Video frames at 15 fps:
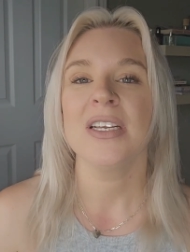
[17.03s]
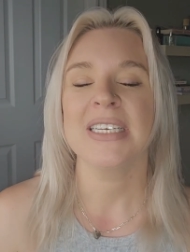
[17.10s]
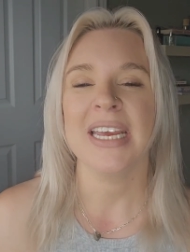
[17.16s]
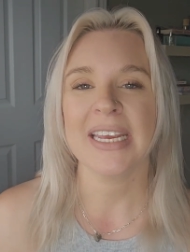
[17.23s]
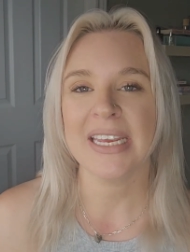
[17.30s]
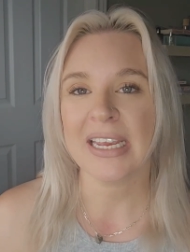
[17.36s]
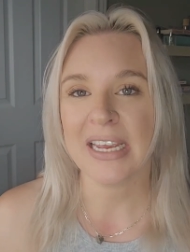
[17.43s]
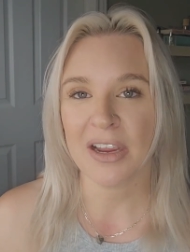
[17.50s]

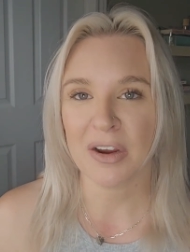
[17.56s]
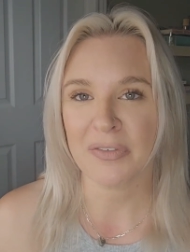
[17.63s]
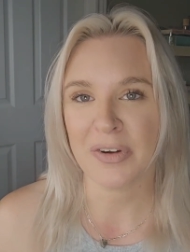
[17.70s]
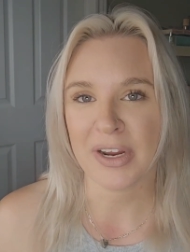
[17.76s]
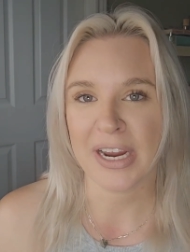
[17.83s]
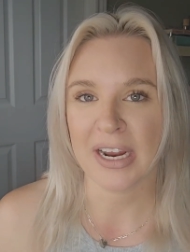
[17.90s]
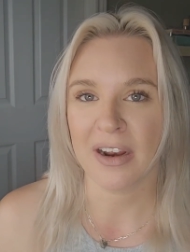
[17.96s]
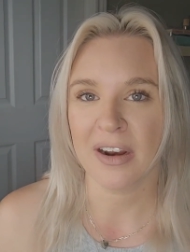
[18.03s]
Taking care of
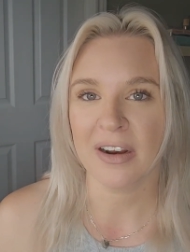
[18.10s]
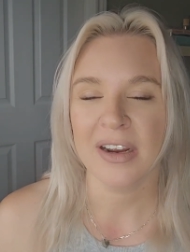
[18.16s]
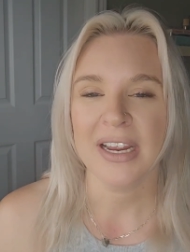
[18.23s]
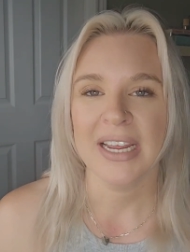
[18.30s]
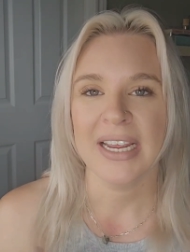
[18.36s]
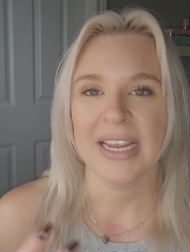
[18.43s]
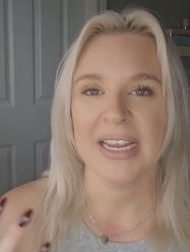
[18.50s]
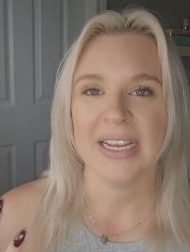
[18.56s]
your hair
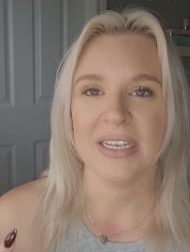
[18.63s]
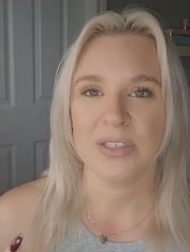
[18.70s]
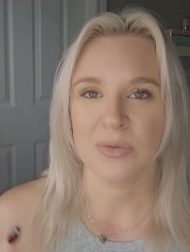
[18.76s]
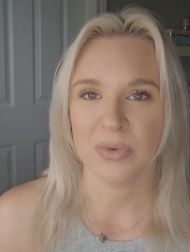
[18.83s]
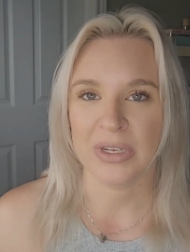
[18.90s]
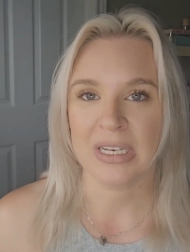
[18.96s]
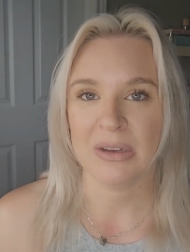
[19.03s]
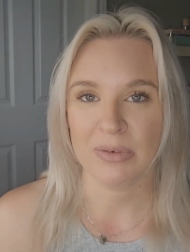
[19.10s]

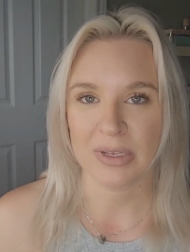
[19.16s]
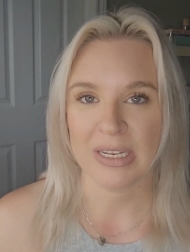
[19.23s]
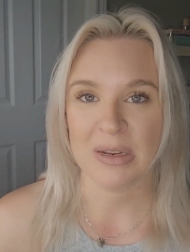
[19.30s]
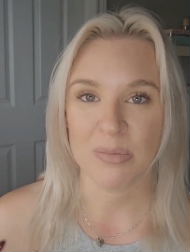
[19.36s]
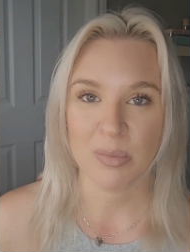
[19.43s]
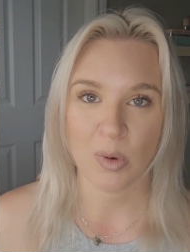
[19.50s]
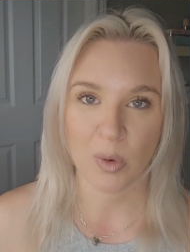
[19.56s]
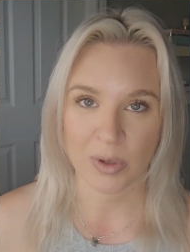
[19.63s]
is really, really
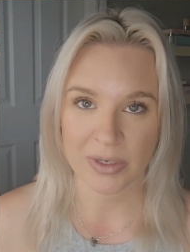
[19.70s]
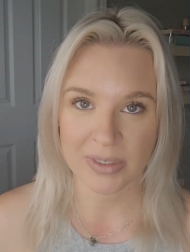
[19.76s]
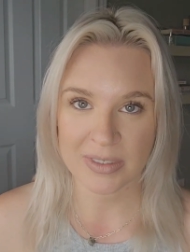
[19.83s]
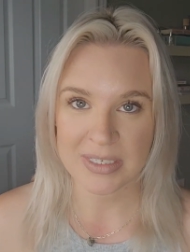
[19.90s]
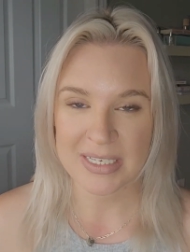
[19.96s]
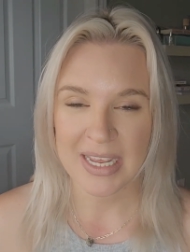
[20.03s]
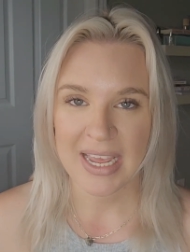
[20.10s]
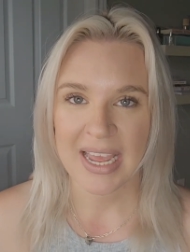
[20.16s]

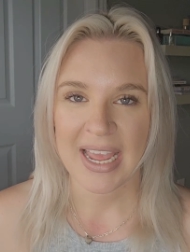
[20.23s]
important